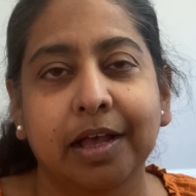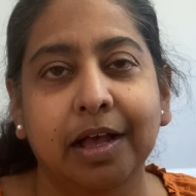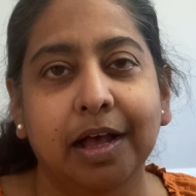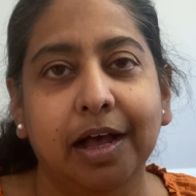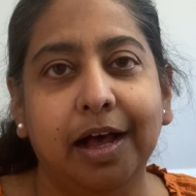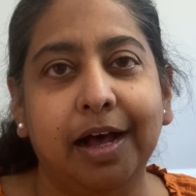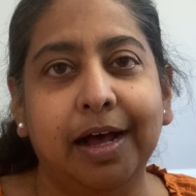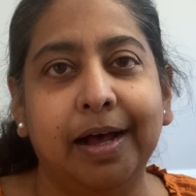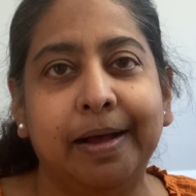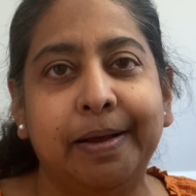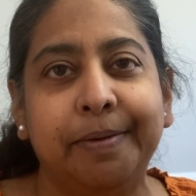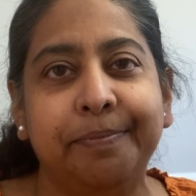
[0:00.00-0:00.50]

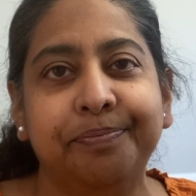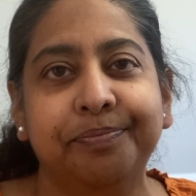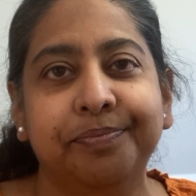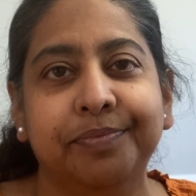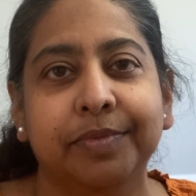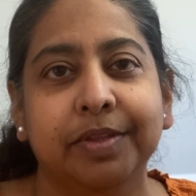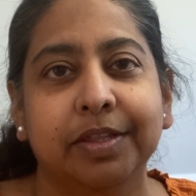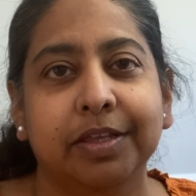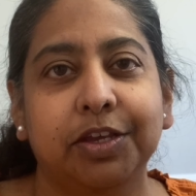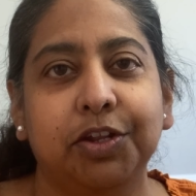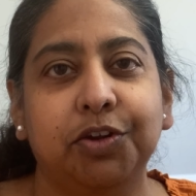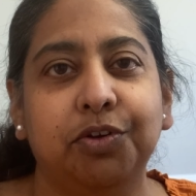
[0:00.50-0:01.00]

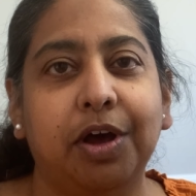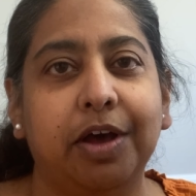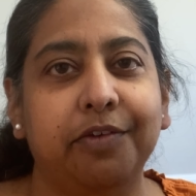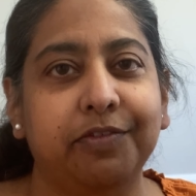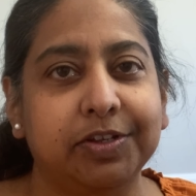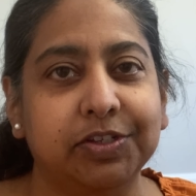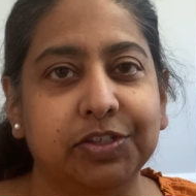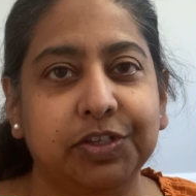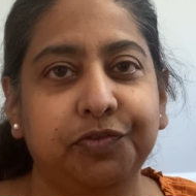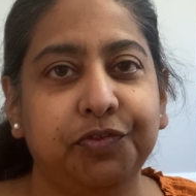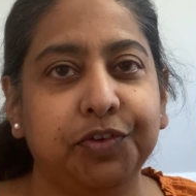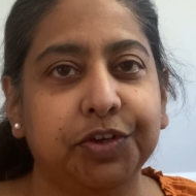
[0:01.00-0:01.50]

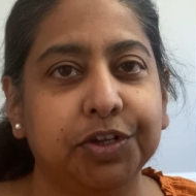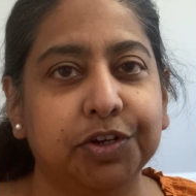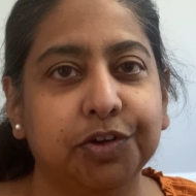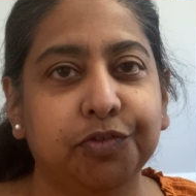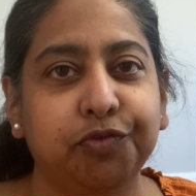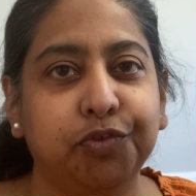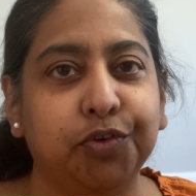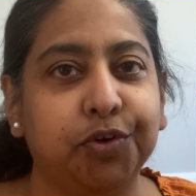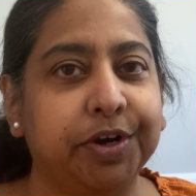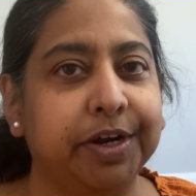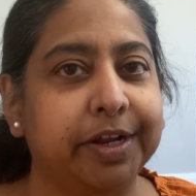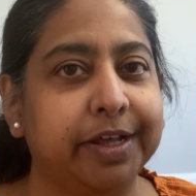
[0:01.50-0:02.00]
obviously if you can
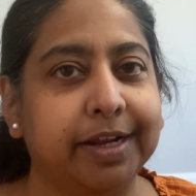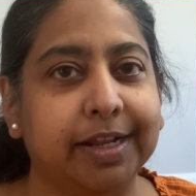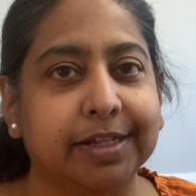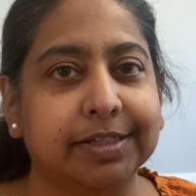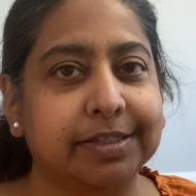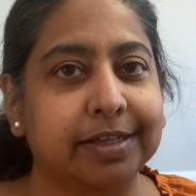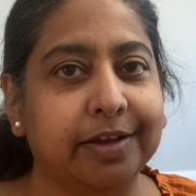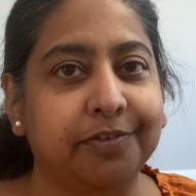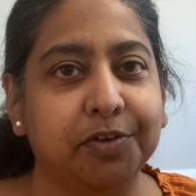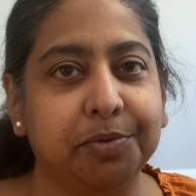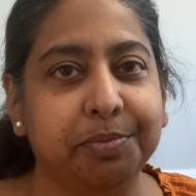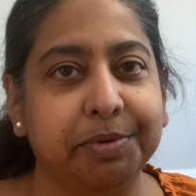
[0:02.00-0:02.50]
afford it,
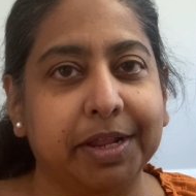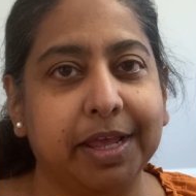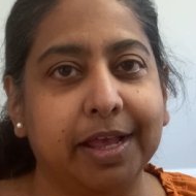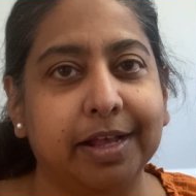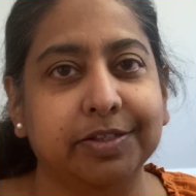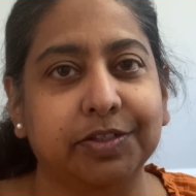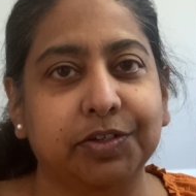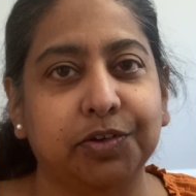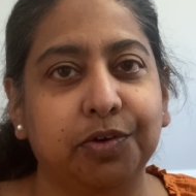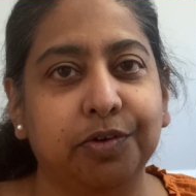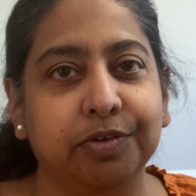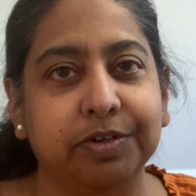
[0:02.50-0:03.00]
everybody
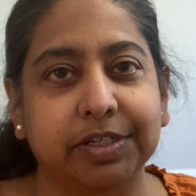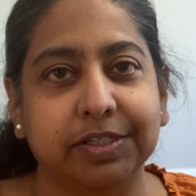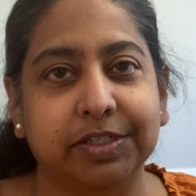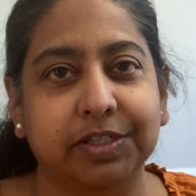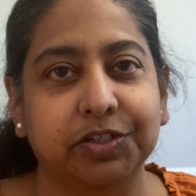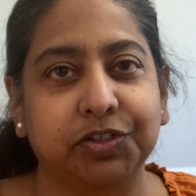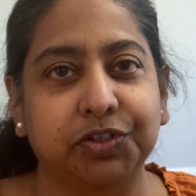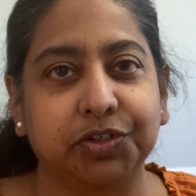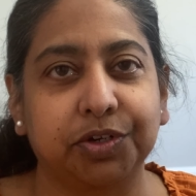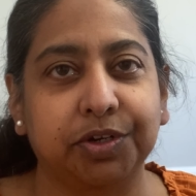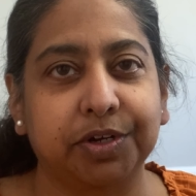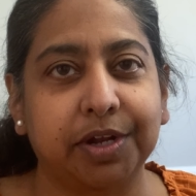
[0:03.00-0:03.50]
has their own
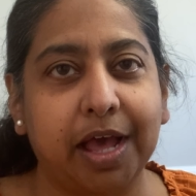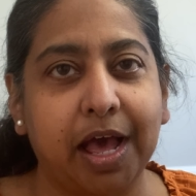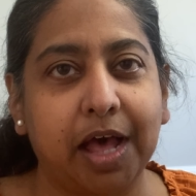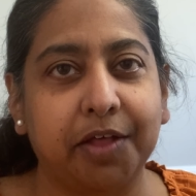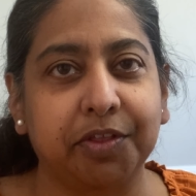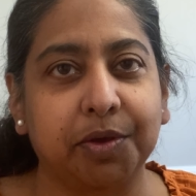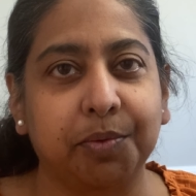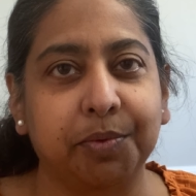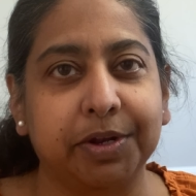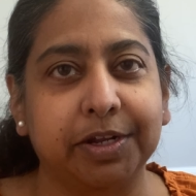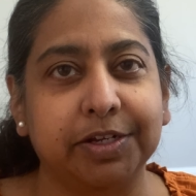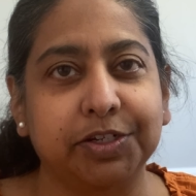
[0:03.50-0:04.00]
decision on how
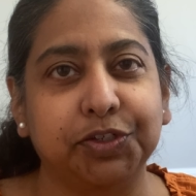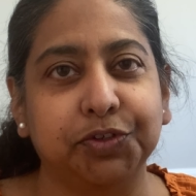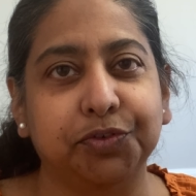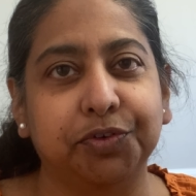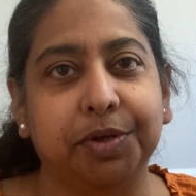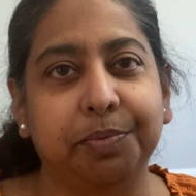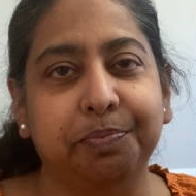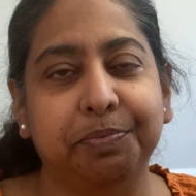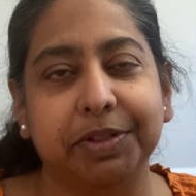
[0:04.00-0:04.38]
they want to do it.